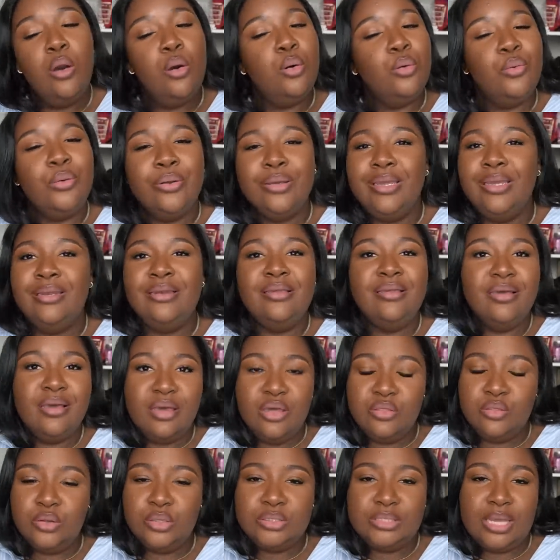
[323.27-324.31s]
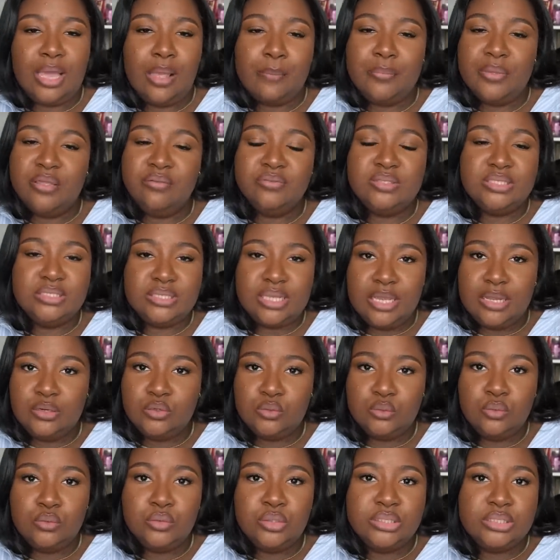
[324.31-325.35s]
or any other type of
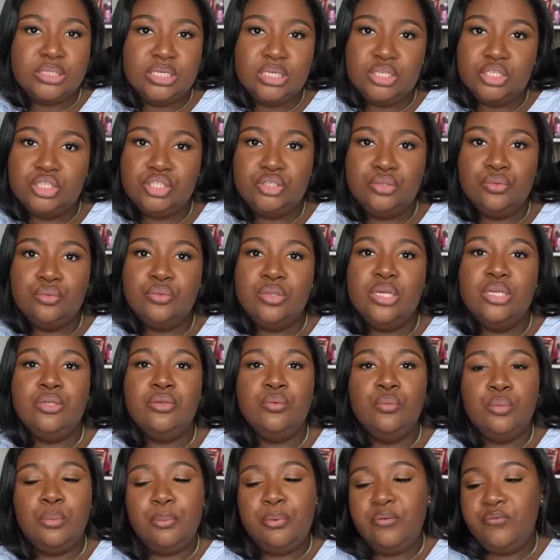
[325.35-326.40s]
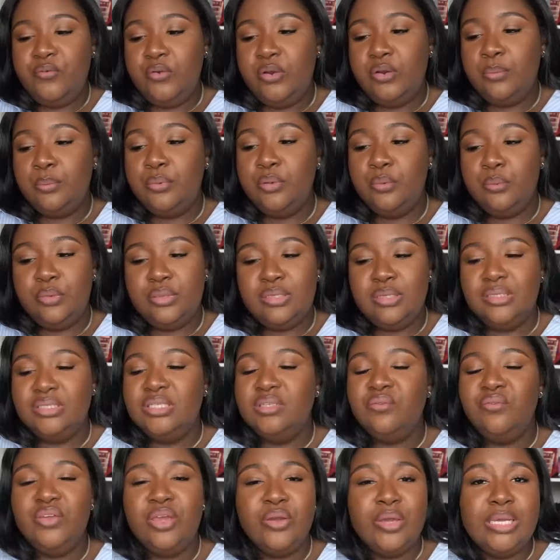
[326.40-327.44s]
sandal or tennis shoe that you would prefer to put with this.
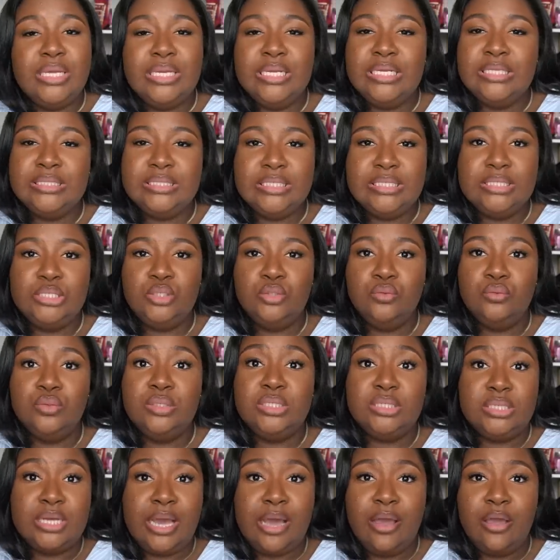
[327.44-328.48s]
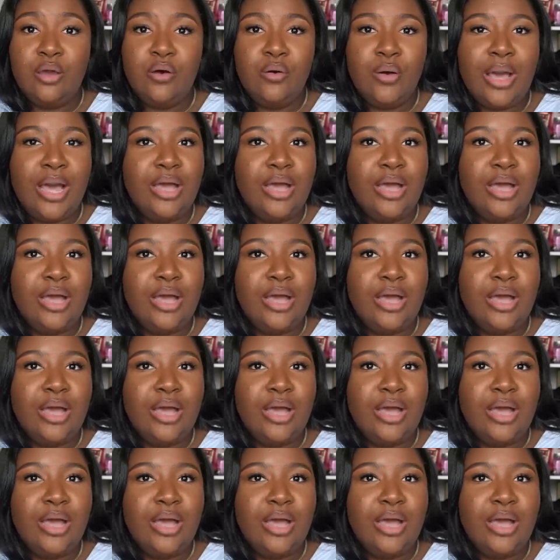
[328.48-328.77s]
It's very easy to style.